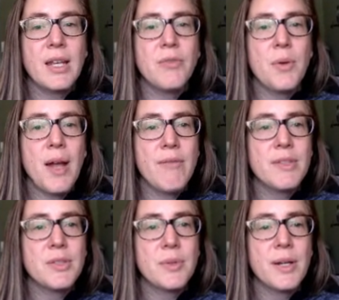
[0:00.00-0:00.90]
If you have
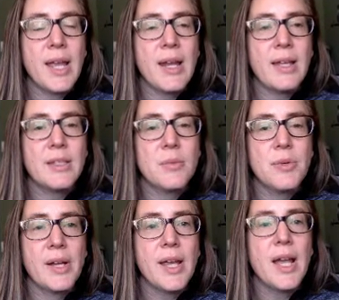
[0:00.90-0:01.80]
this organic
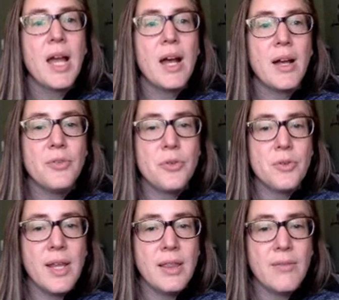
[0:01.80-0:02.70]
debris
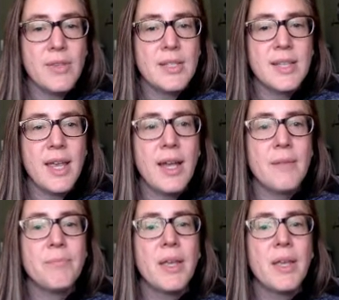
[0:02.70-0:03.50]
underneath of the sand,